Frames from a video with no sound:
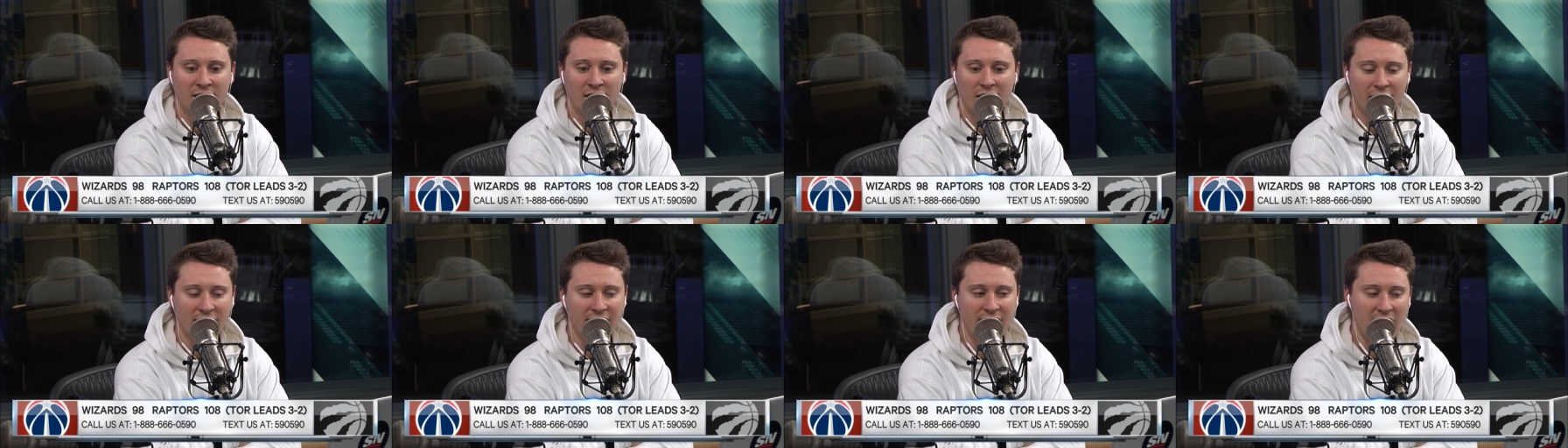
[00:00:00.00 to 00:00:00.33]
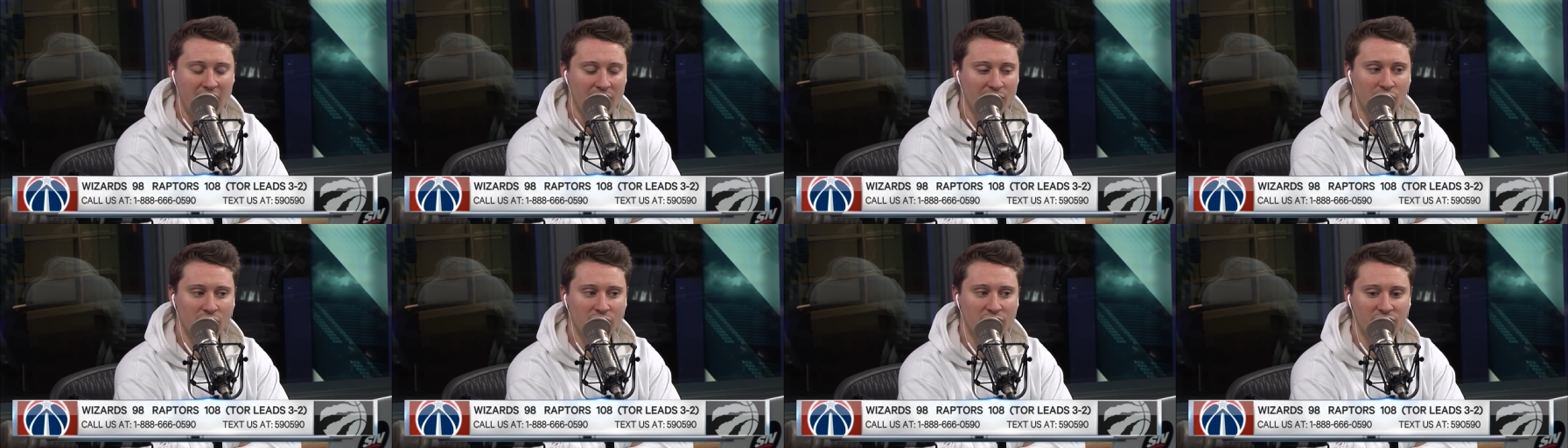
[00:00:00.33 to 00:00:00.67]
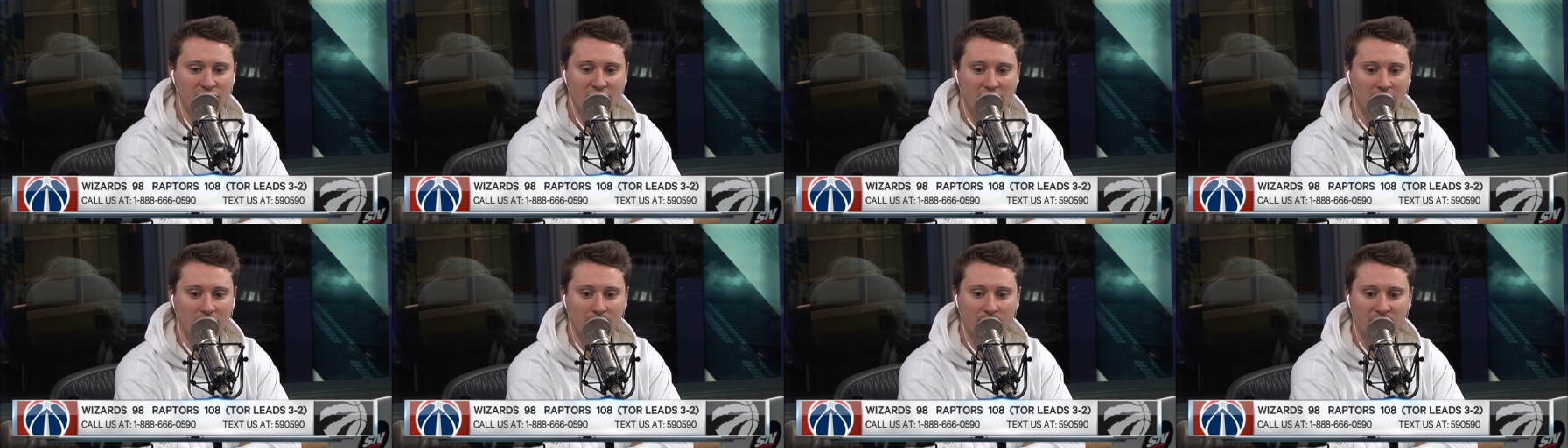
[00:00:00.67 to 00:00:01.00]
an ever
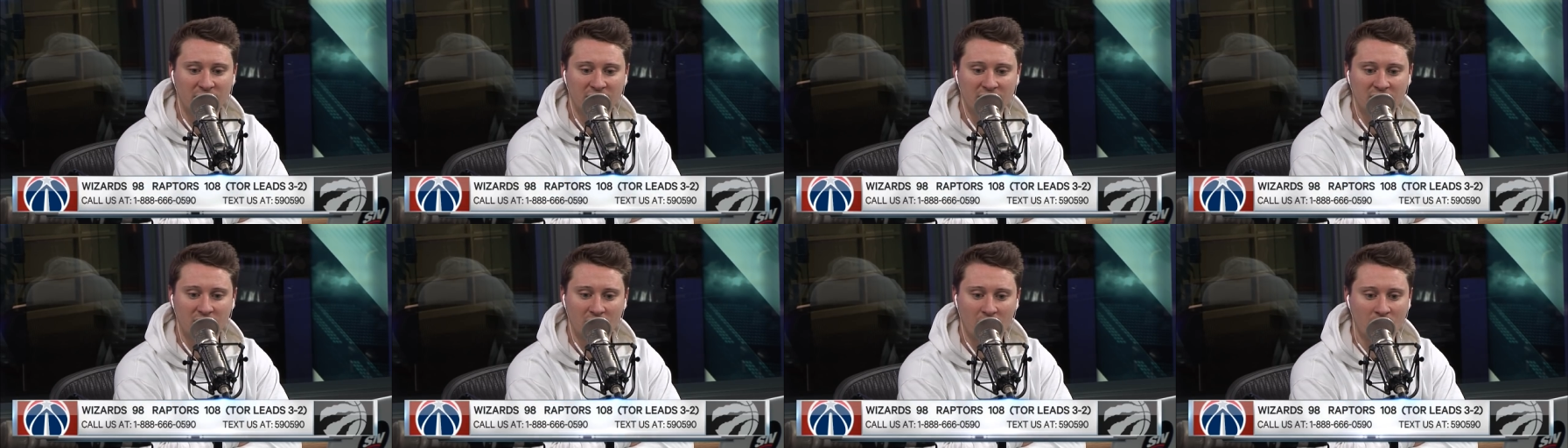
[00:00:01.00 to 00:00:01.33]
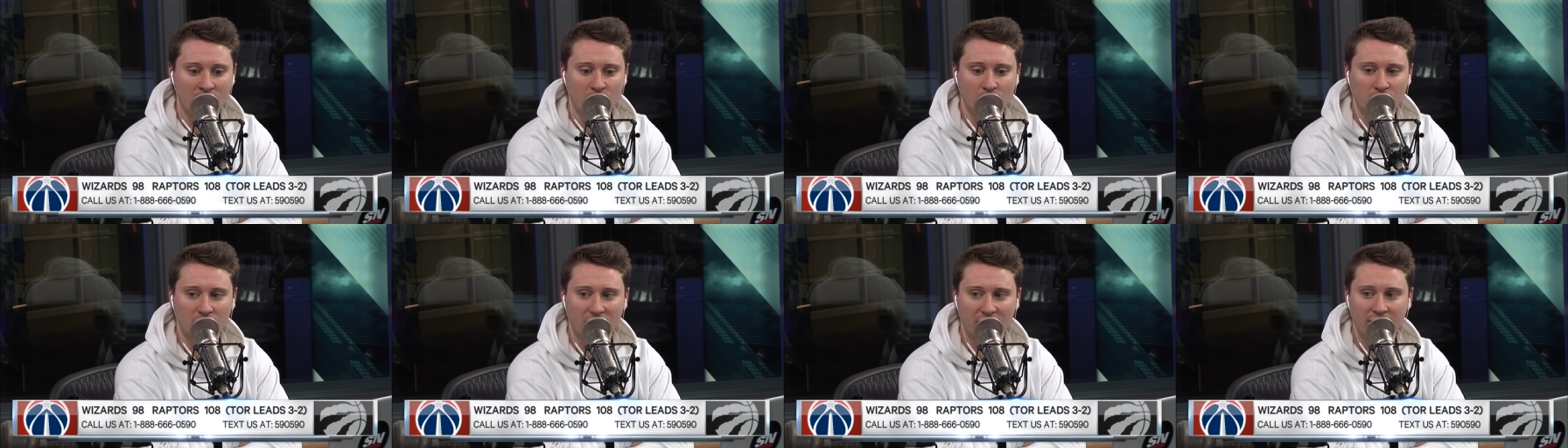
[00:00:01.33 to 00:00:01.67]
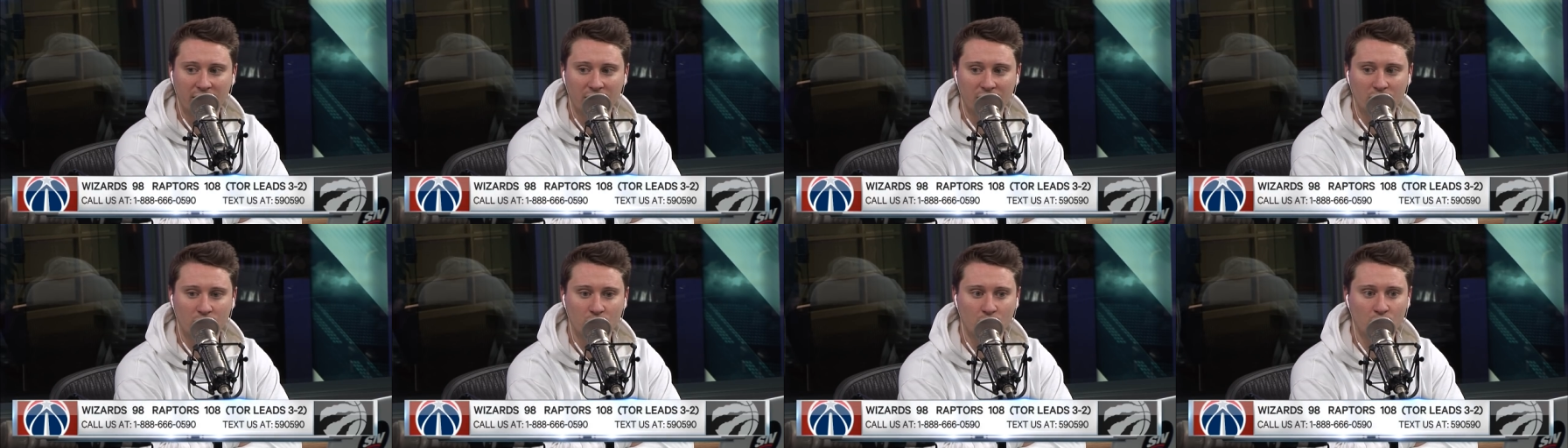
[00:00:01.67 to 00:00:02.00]
developing young
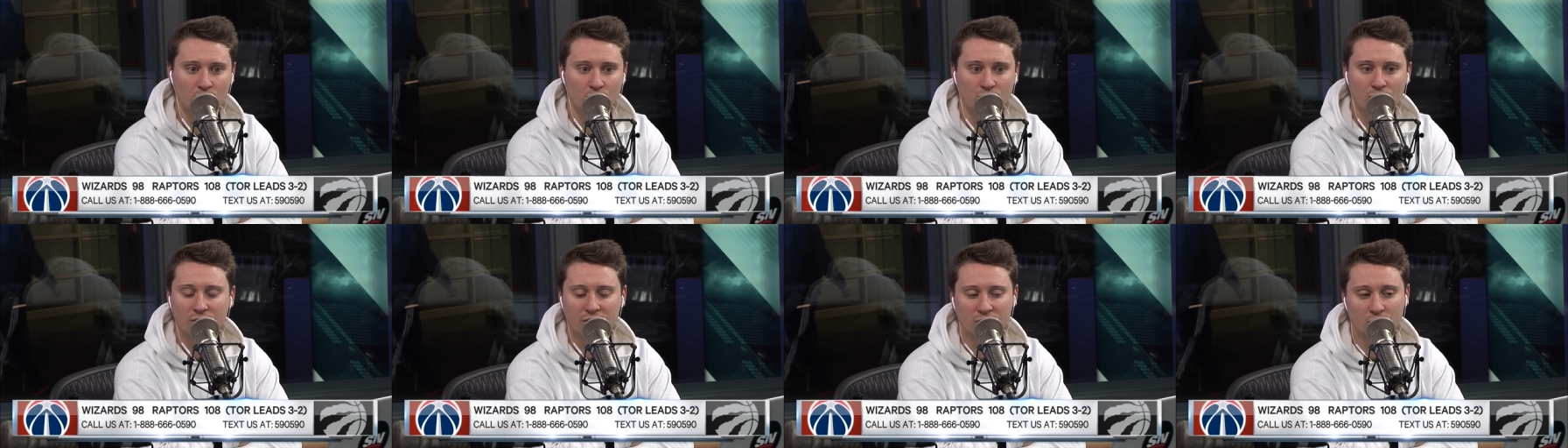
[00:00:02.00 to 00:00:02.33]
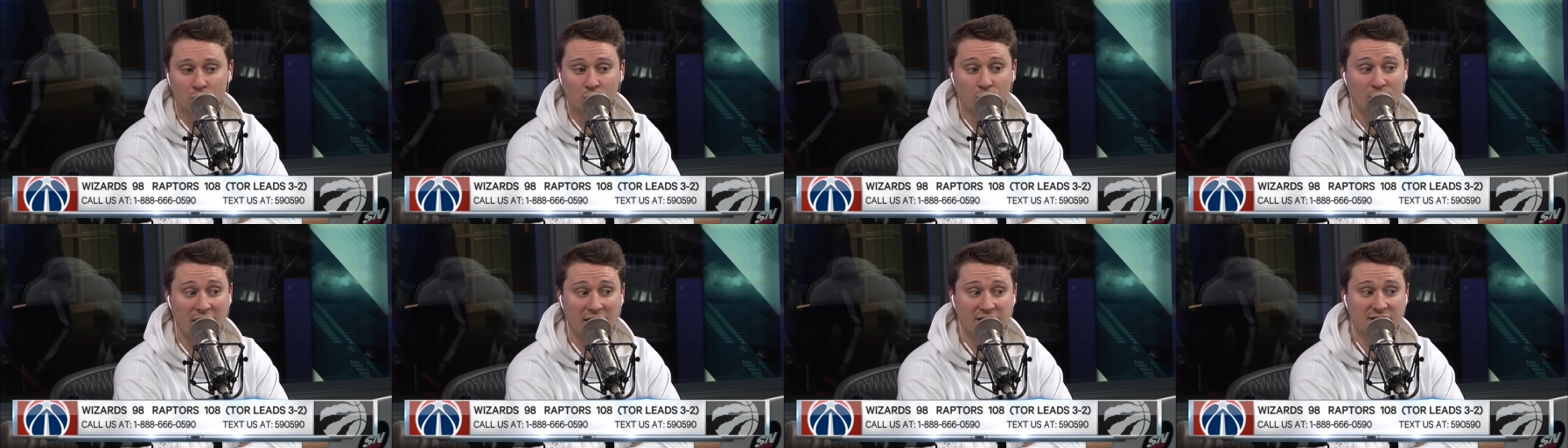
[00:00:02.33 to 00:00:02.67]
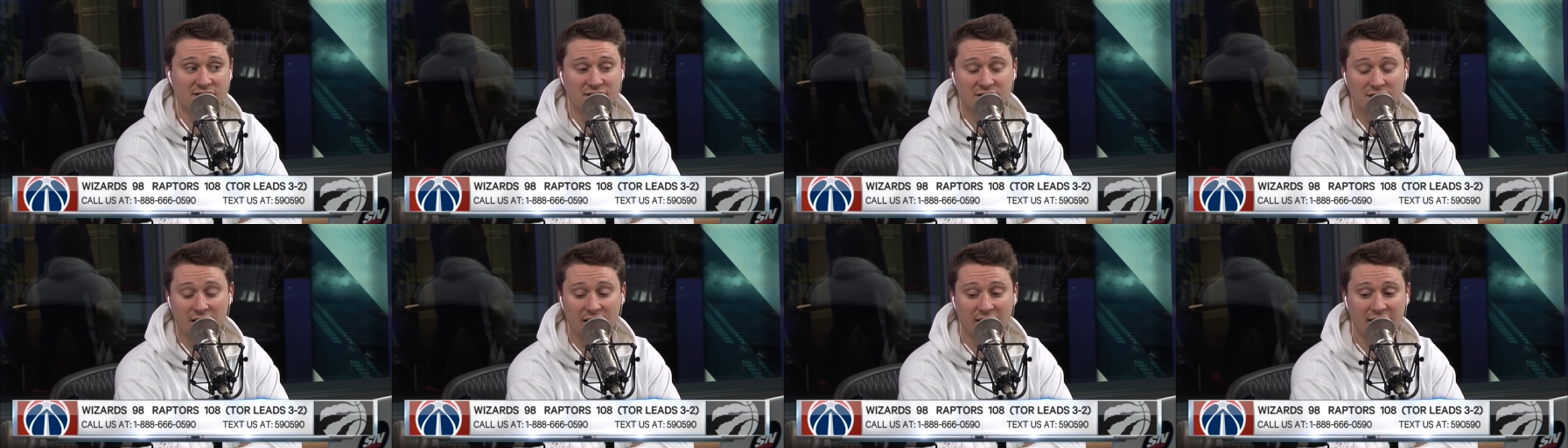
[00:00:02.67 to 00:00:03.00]
player who who
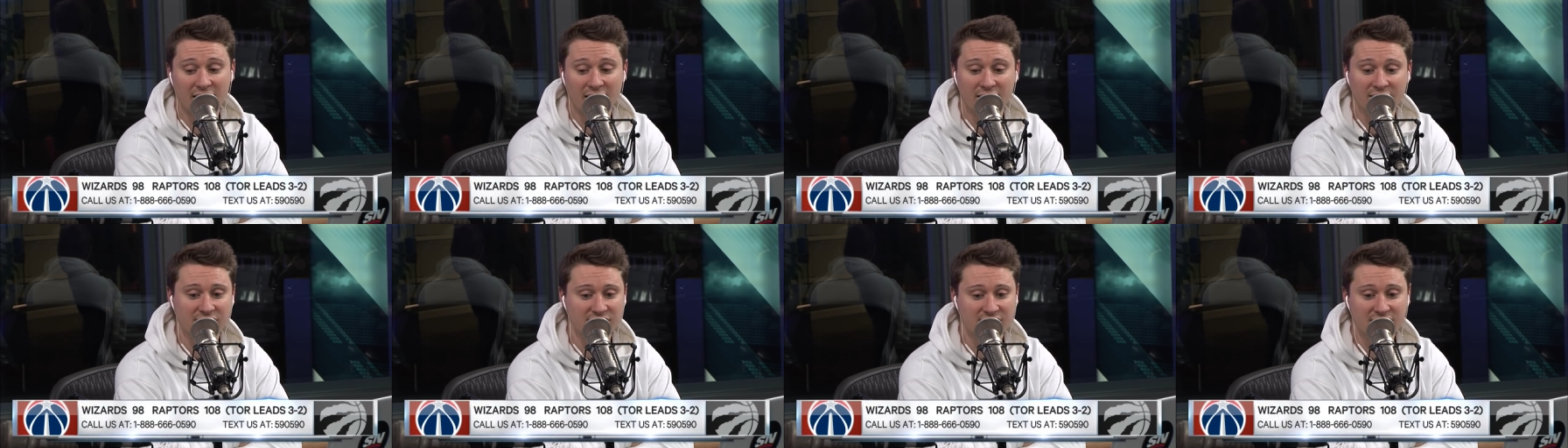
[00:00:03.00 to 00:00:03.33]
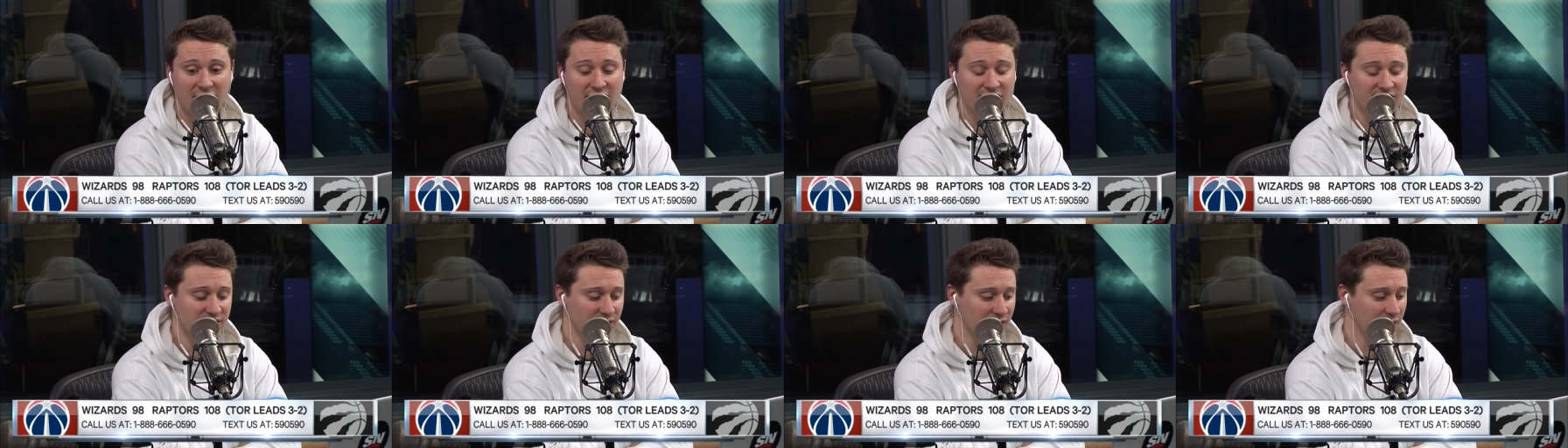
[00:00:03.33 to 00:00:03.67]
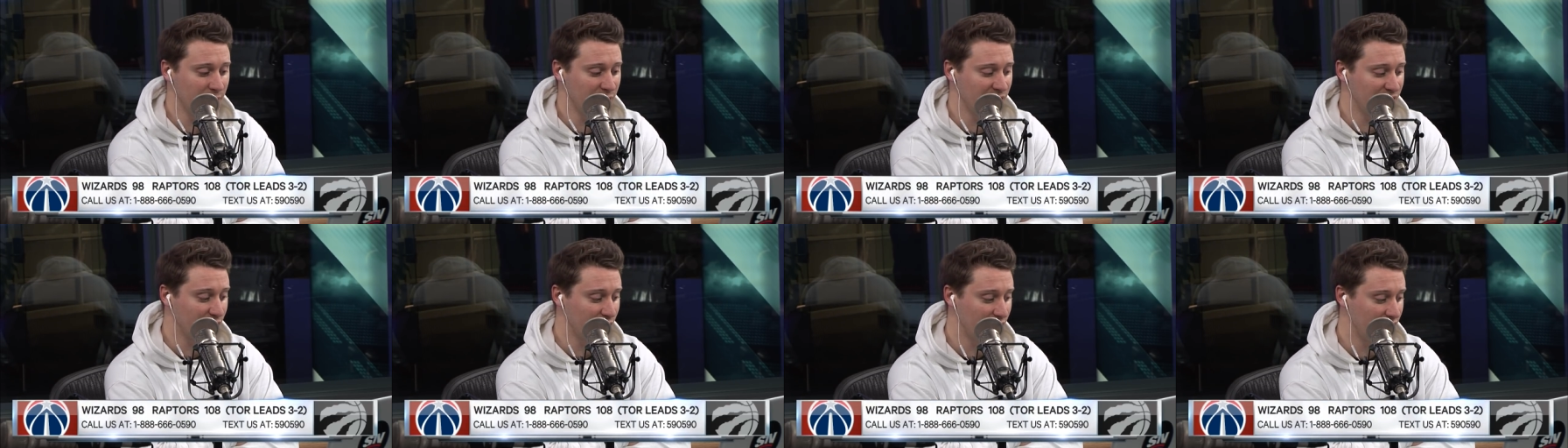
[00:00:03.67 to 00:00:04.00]
has again, sky's the
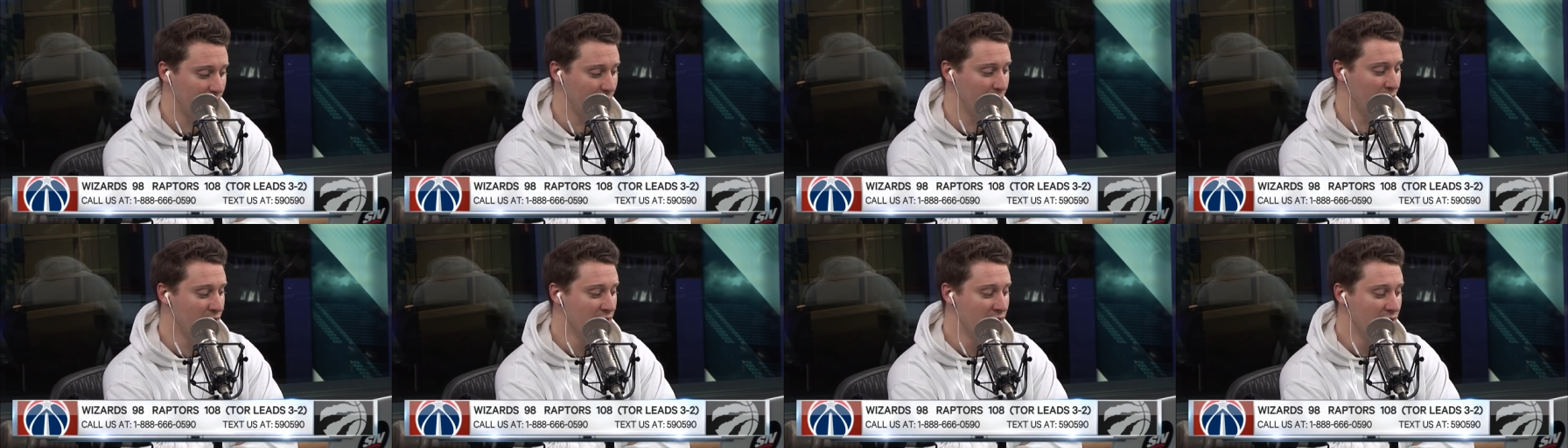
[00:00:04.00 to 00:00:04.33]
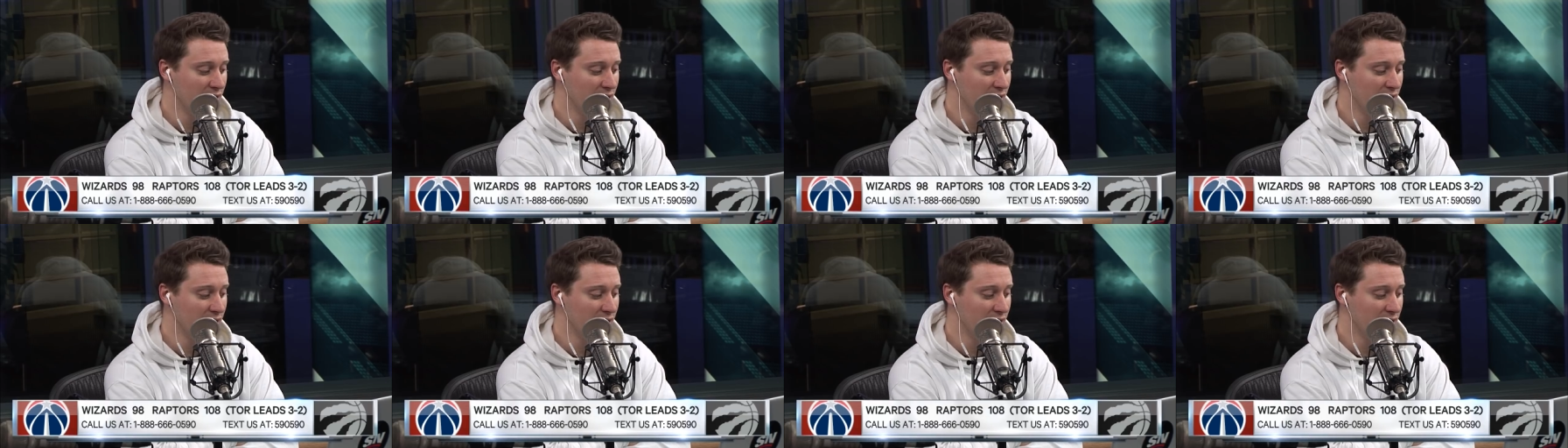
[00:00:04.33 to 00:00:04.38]
limit for him.